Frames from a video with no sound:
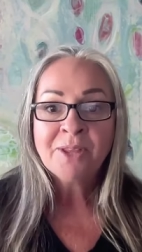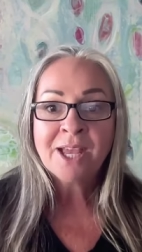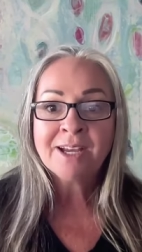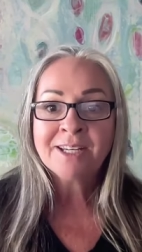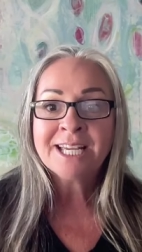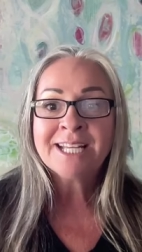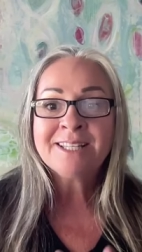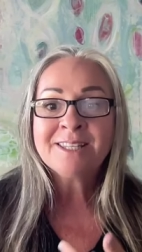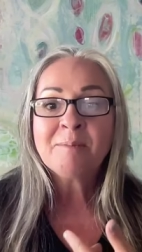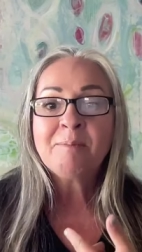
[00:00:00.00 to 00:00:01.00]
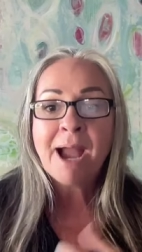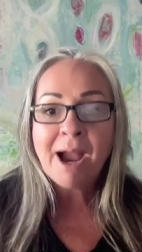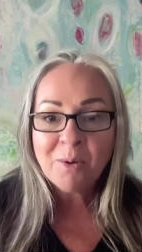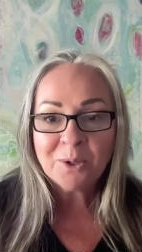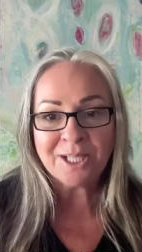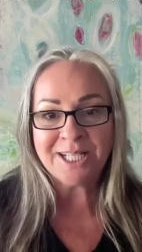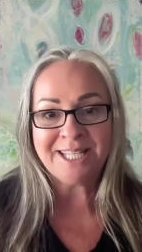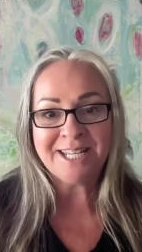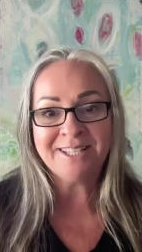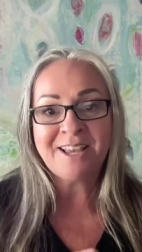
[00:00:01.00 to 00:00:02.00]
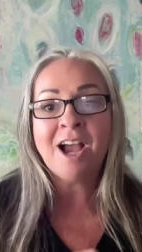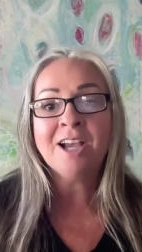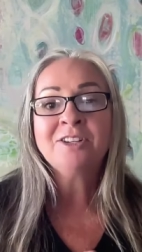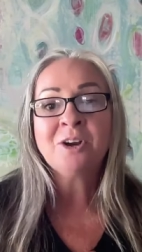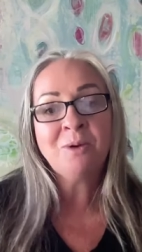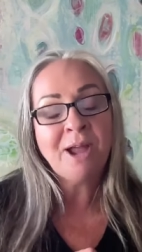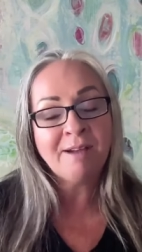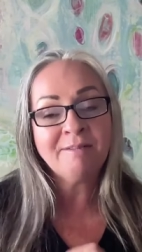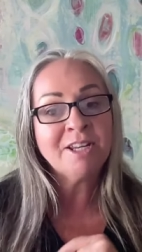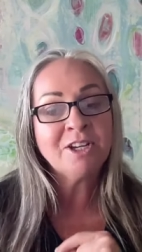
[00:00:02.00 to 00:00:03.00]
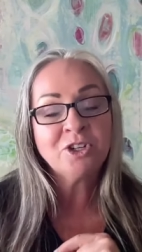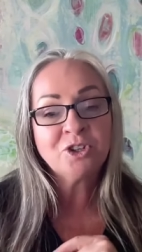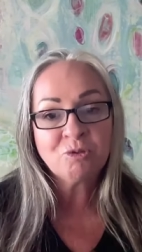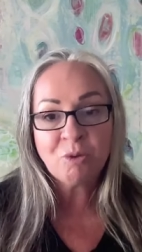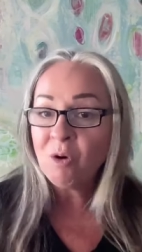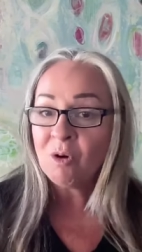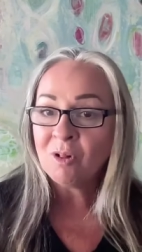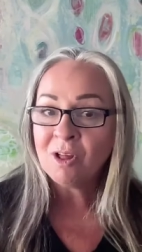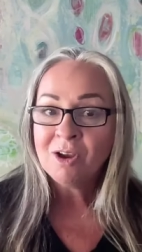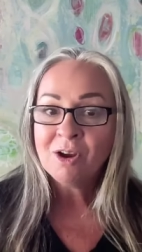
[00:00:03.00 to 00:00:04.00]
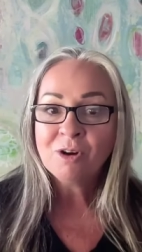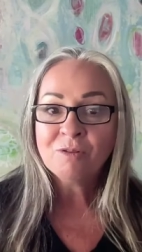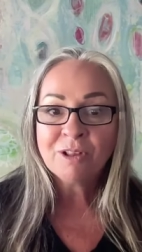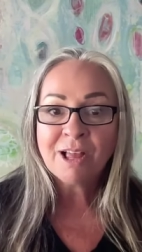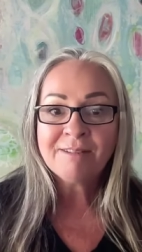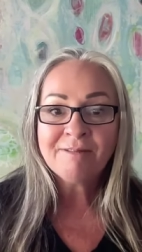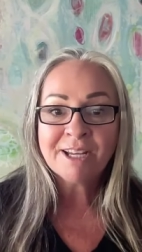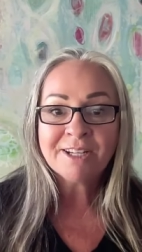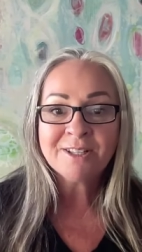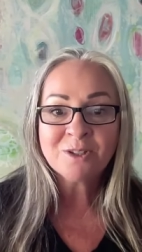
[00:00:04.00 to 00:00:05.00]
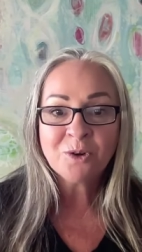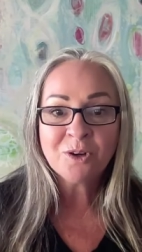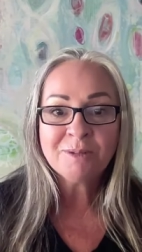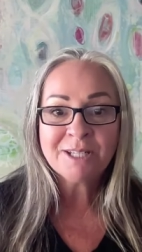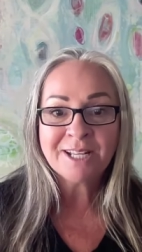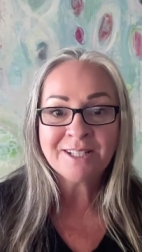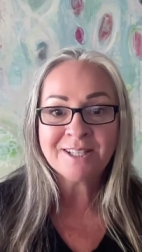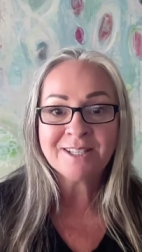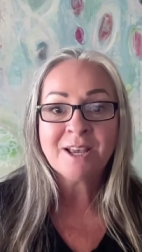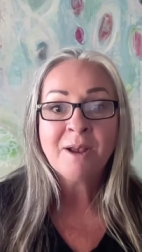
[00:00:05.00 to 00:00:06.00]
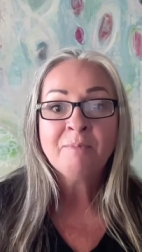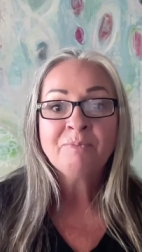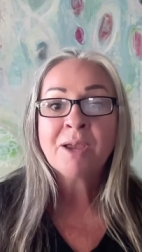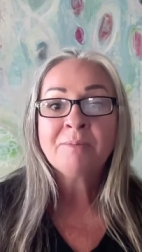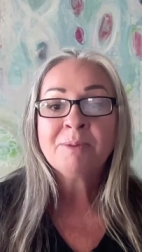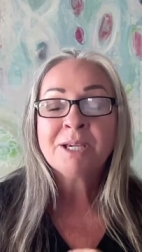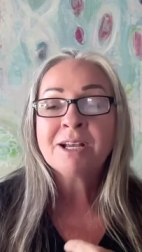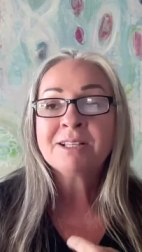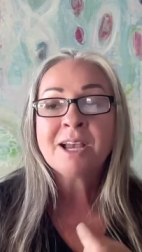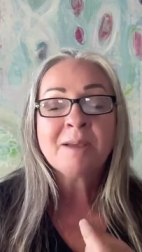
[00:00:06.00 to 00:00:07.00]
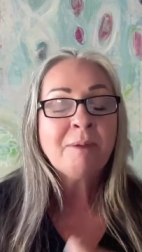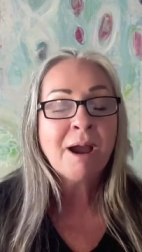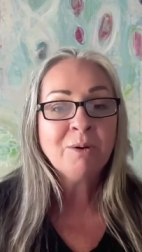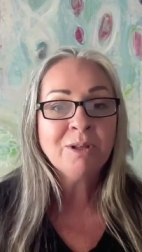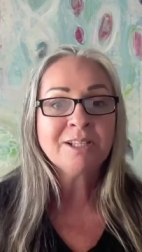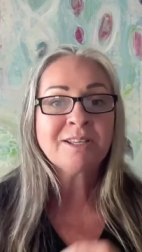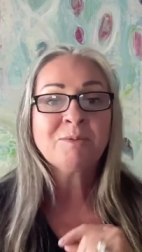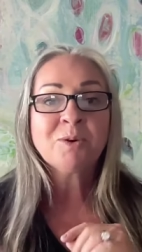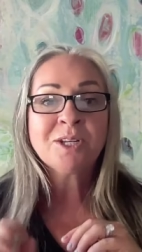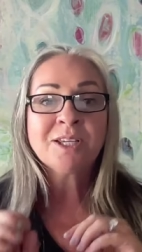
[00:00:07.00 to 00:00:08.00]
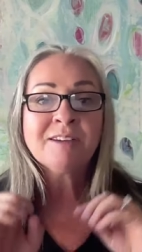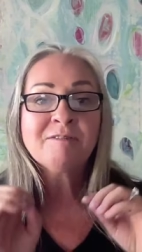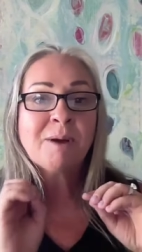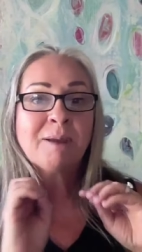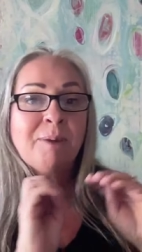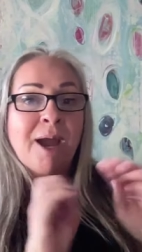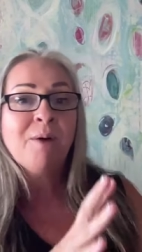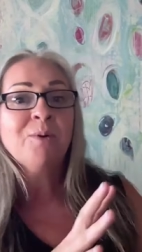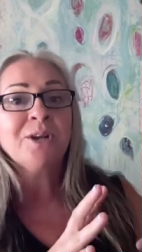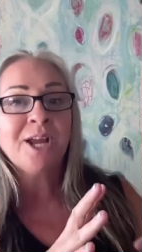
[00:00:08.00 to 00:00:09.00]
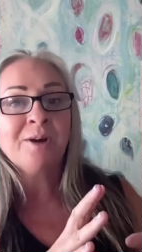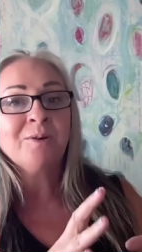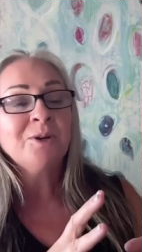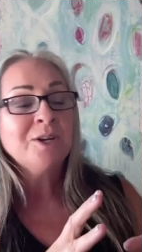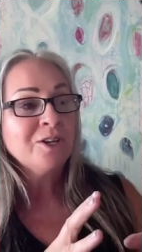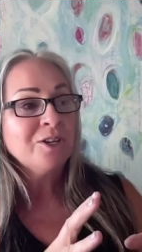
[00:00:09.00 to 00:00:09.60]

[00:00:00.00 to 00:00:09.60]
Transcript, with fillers: And it's the powerlessness. I don't have any control over life and its circumstances. And because I am powerless, I'm going to give my power now